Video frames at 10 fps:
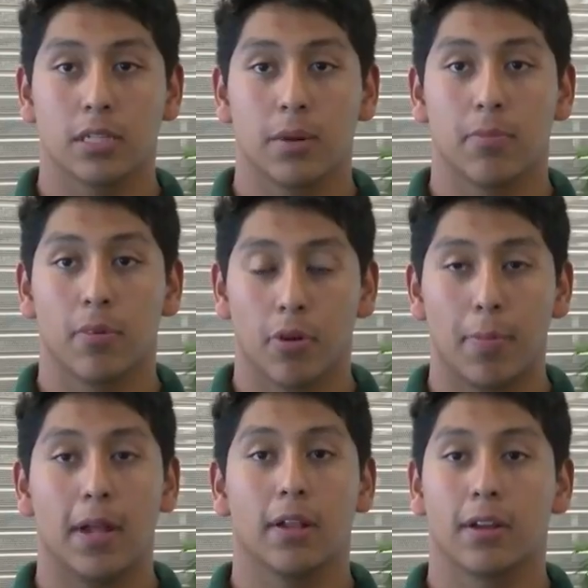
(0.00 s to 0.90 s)
some
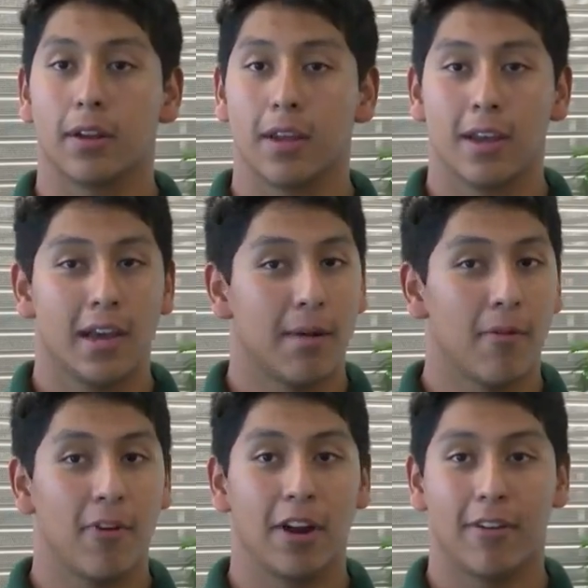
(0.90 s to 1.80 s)
rappelling. I'm
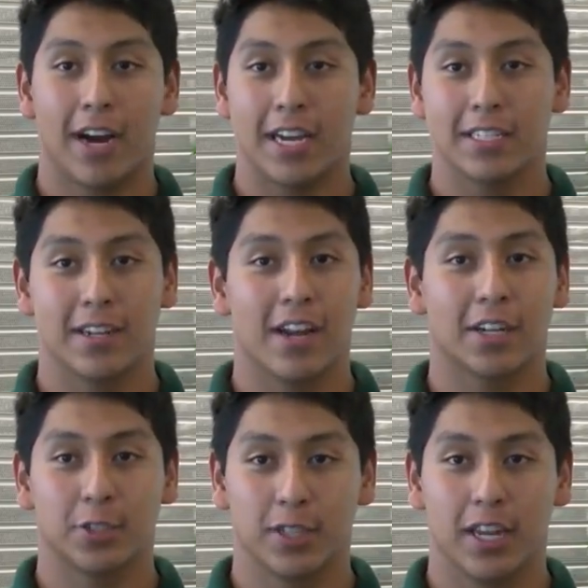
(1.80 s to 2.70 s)
afraid of heights and I
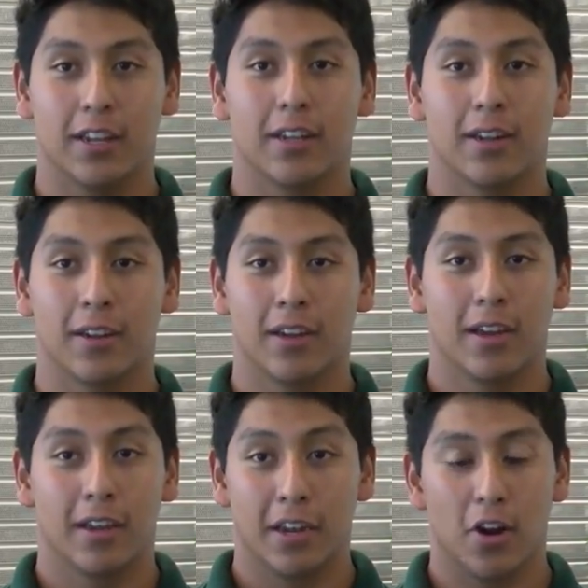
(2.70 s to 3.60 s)
actually did it and
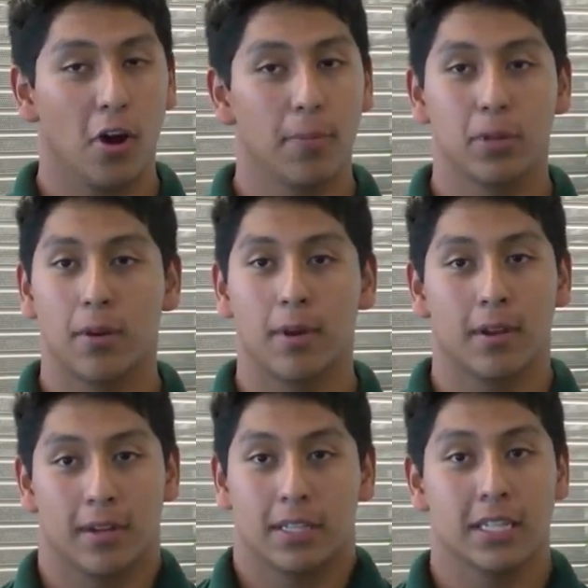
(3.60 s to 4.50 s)
they helped you. I
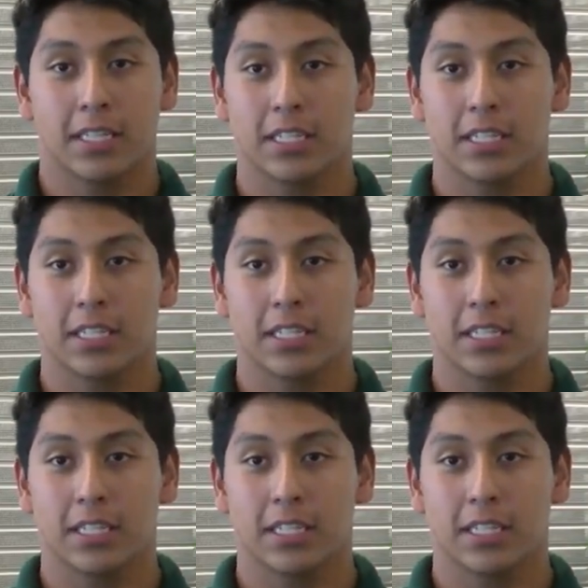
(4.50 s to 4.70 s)
mean, this